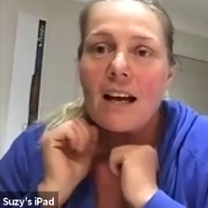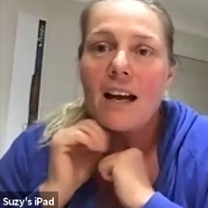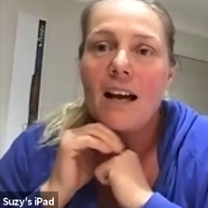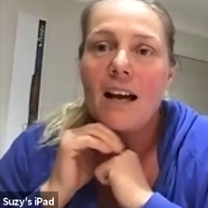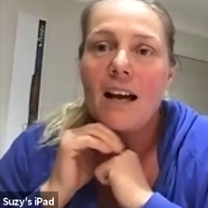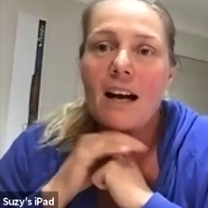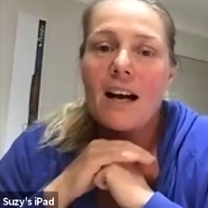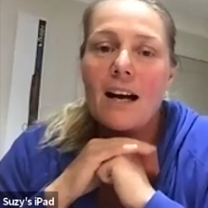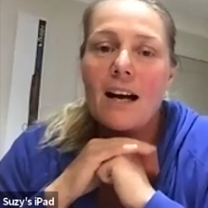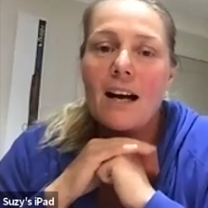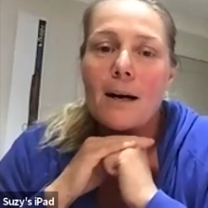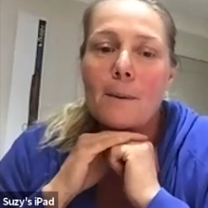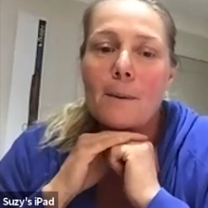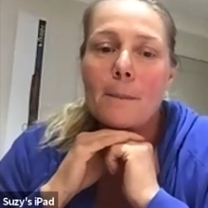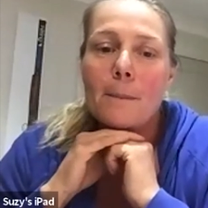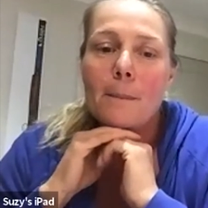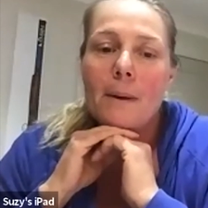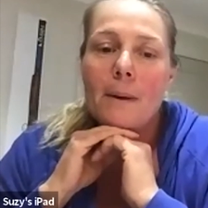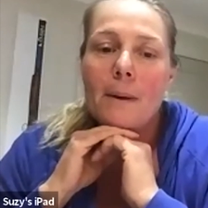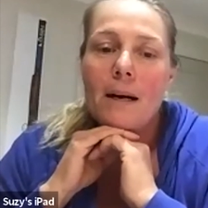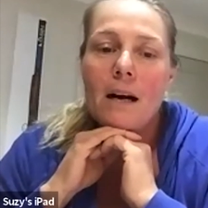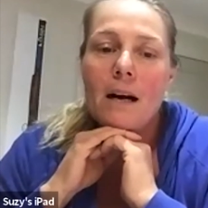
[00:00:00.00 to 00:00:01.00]

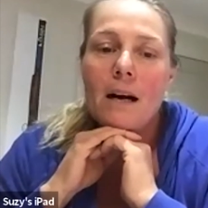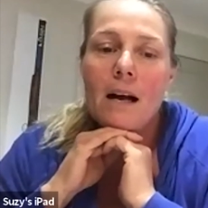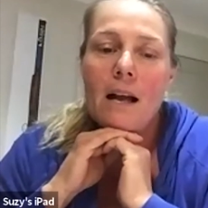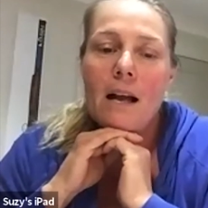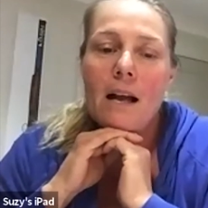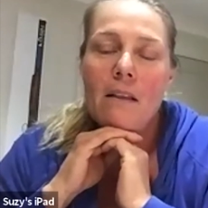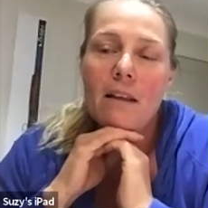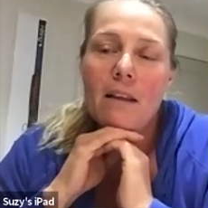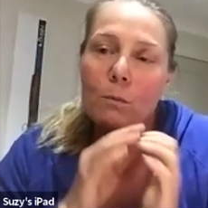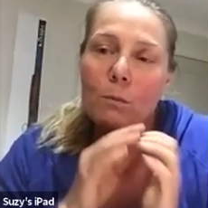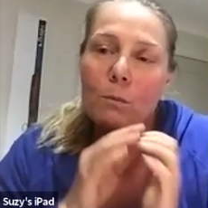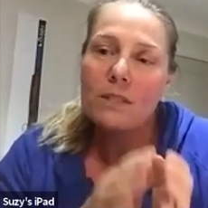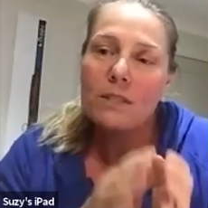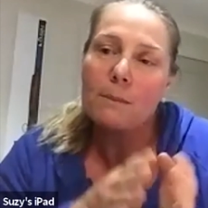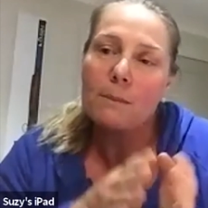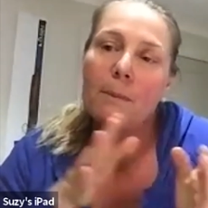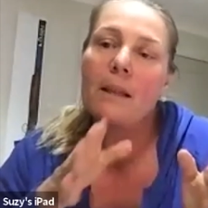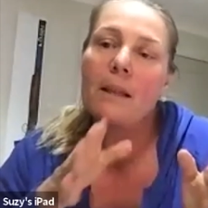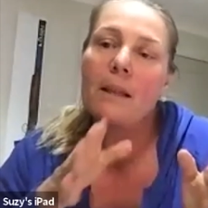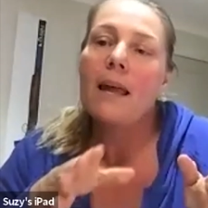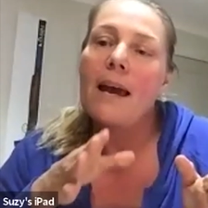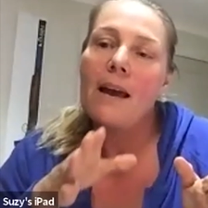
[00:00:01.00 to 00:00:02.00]
Um, and it was a
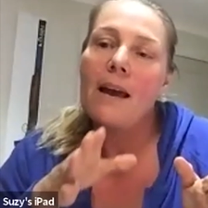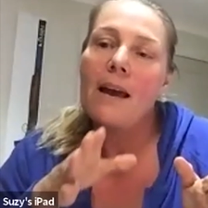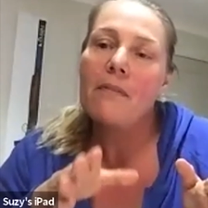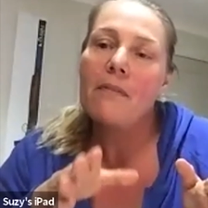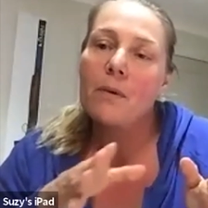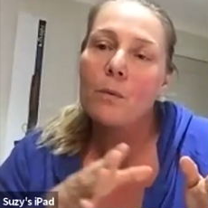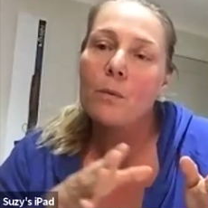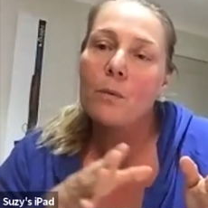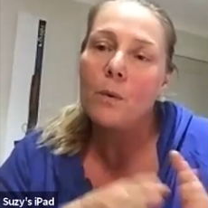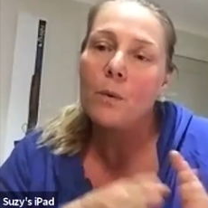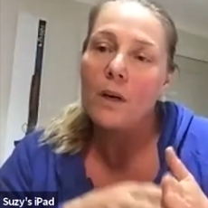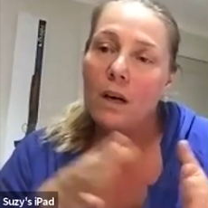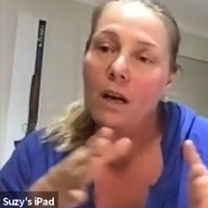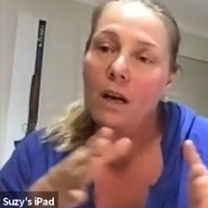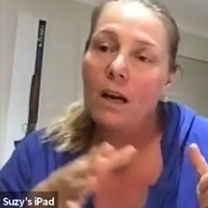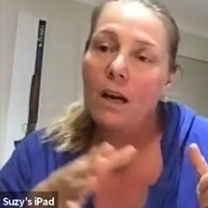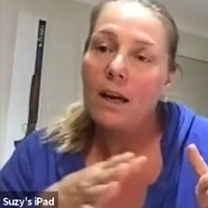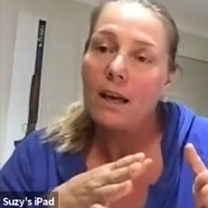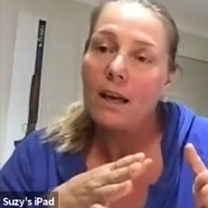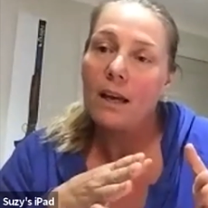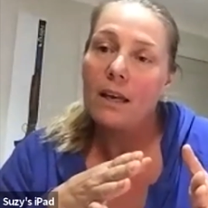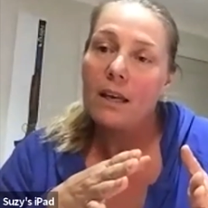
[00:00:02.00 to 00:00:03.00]
plan that when
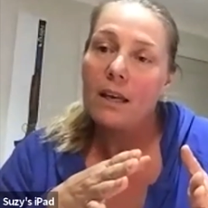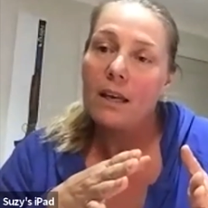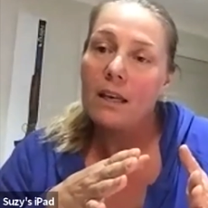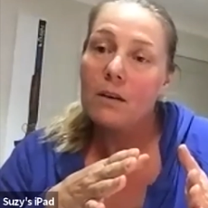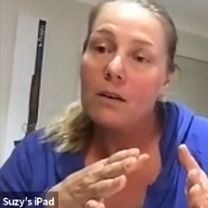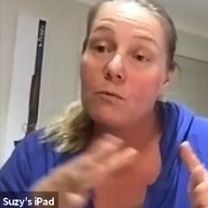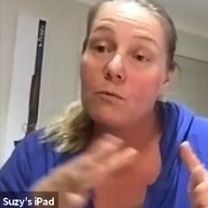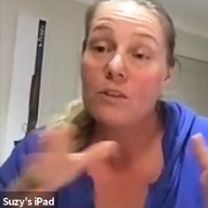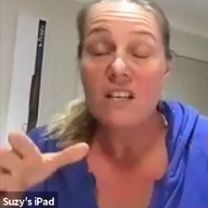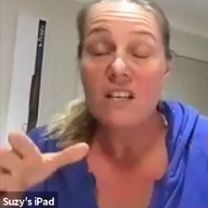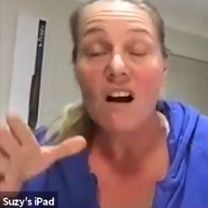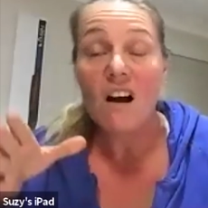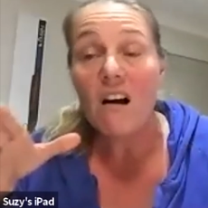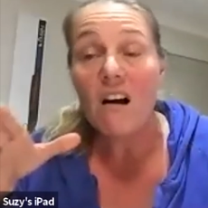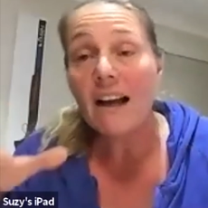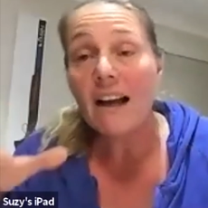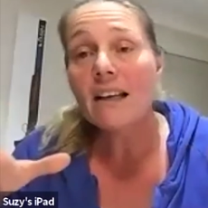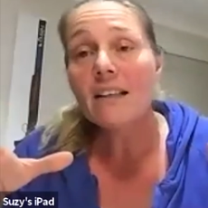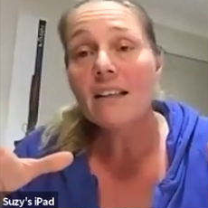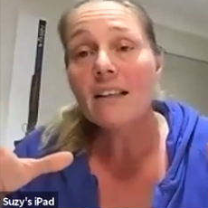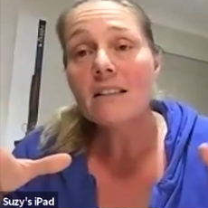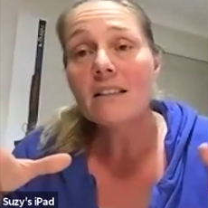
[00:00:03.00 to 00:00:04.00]
I
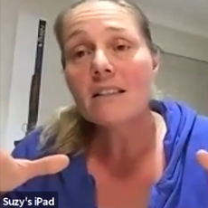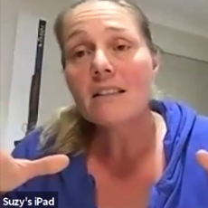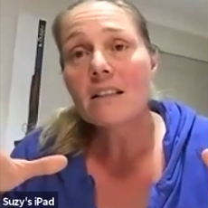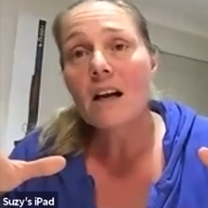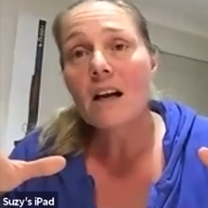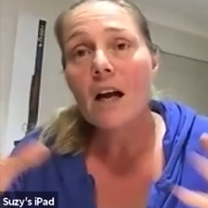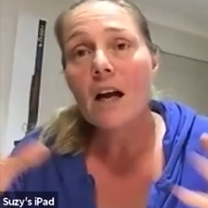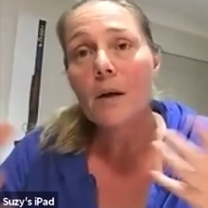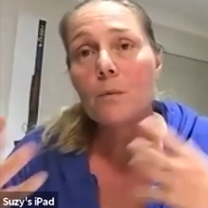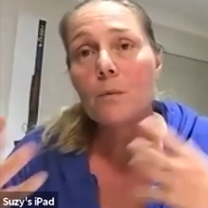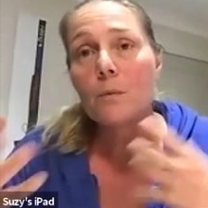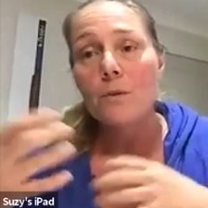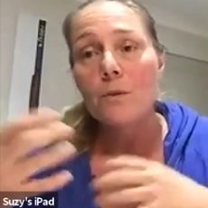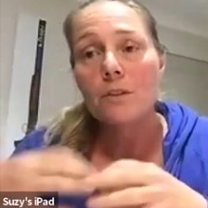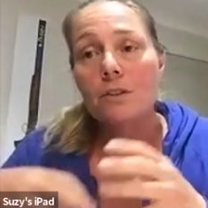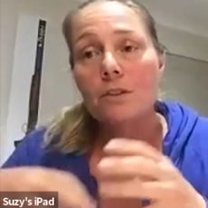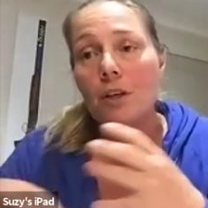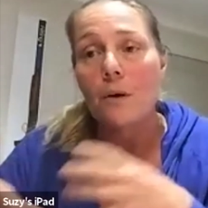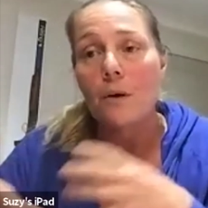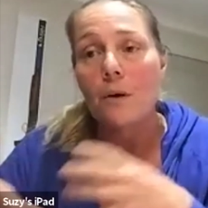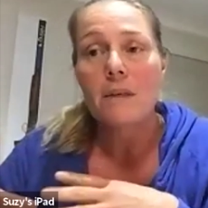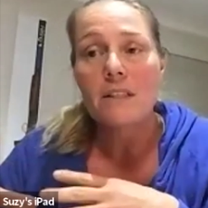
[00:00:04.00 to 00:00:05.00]
retired, I would
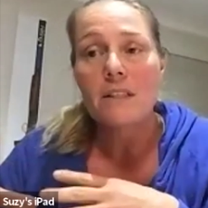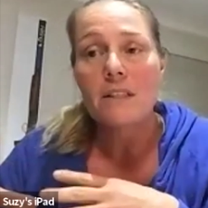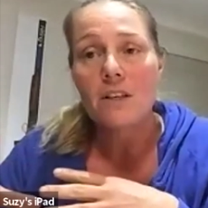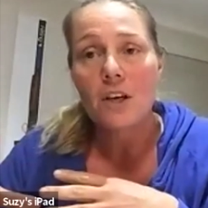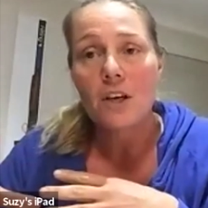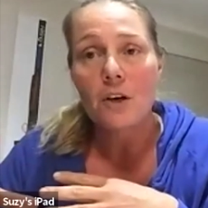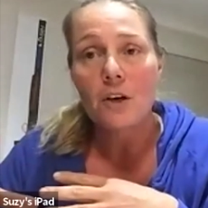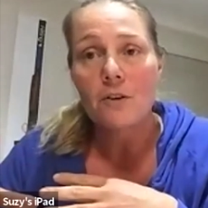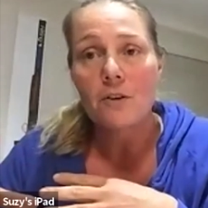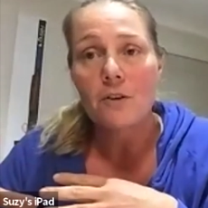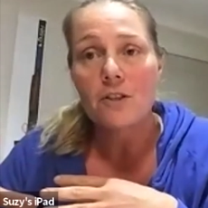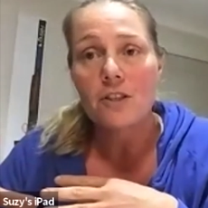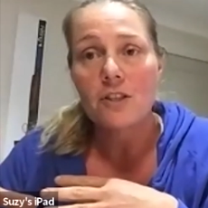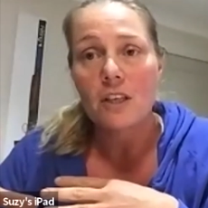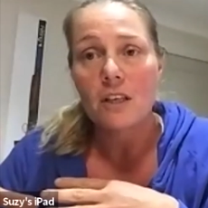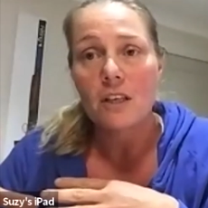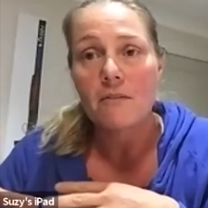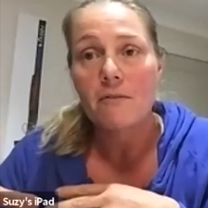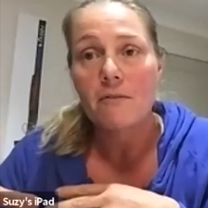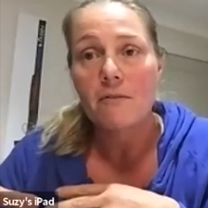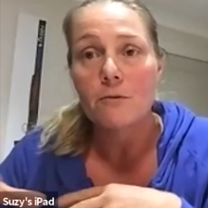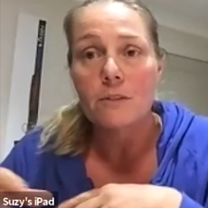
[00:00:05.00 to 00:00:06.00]
go into
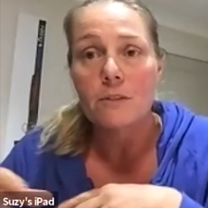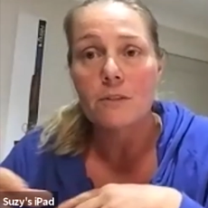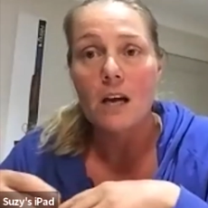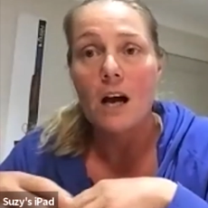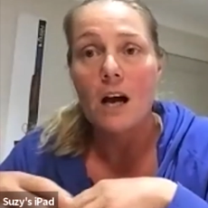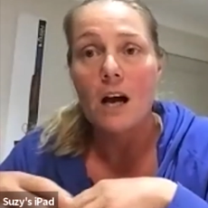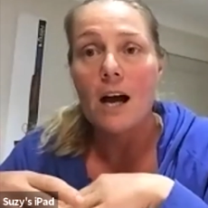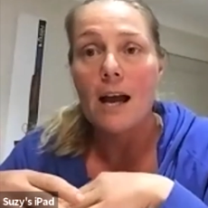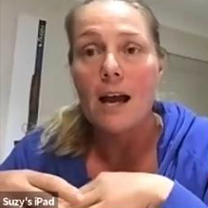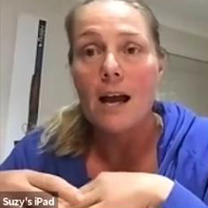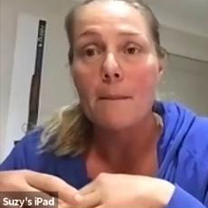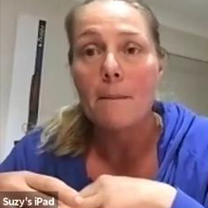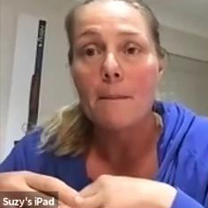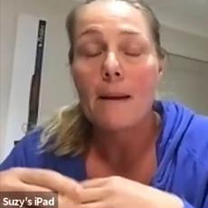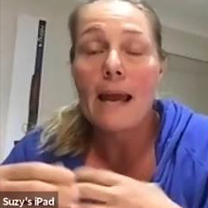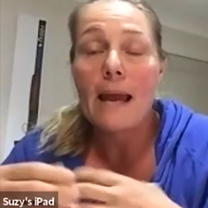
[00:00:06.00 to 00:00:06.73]
coaching full time.